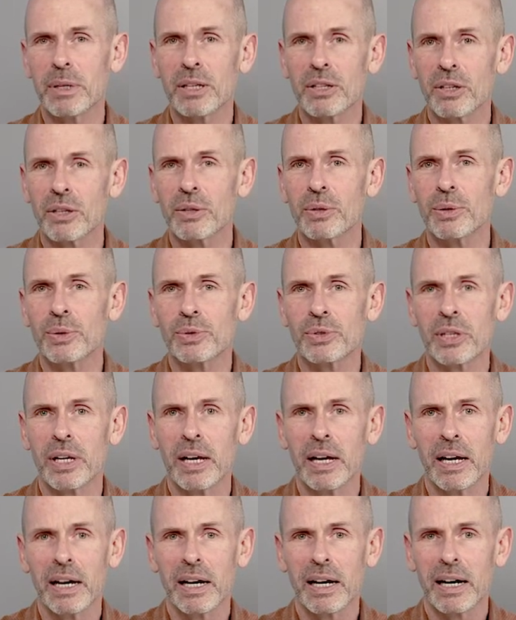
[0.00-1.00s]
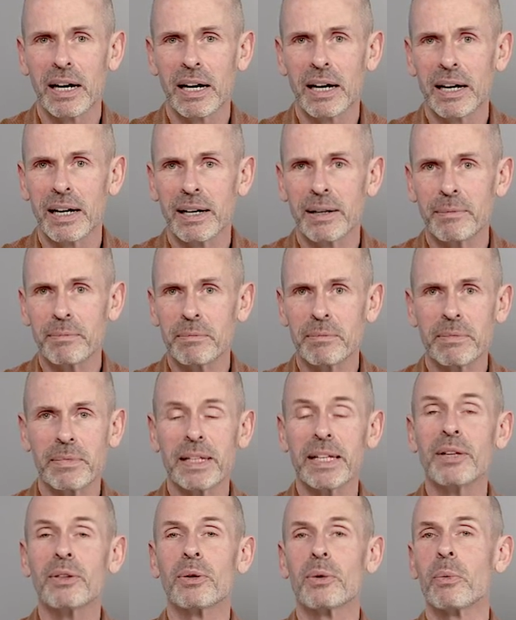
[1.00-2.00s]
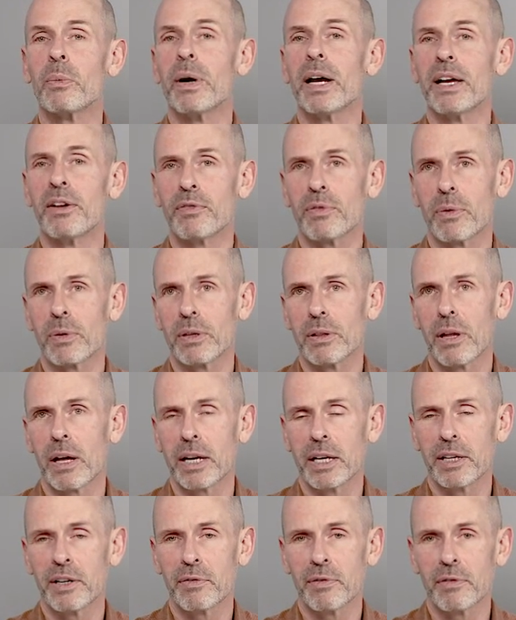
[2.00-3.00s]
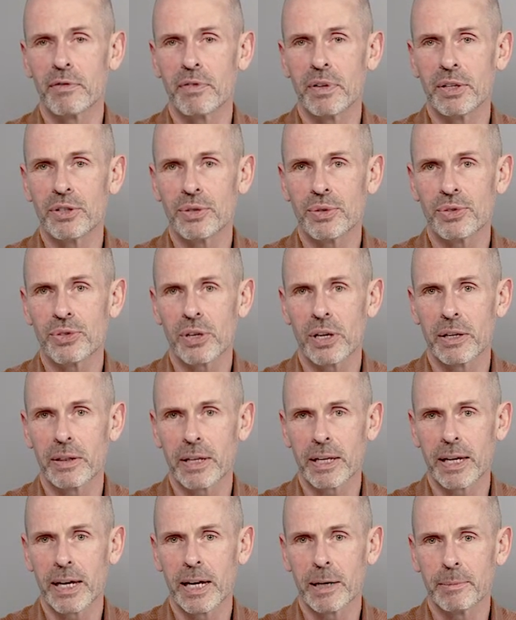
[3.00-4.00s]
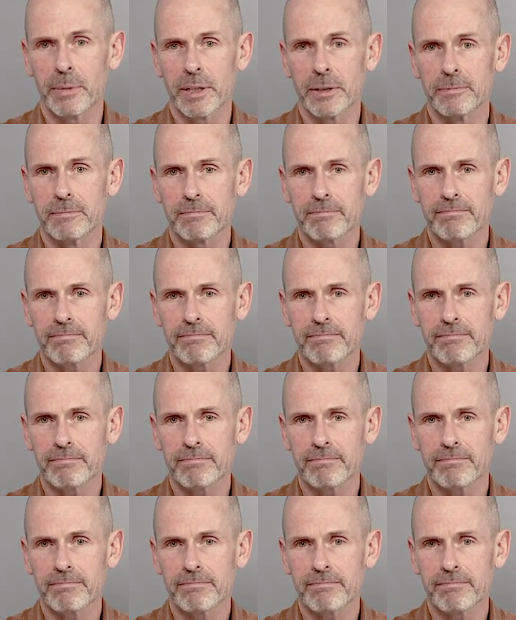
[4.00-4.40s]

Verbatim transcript: be used um, either way for a lot of different features on the camera.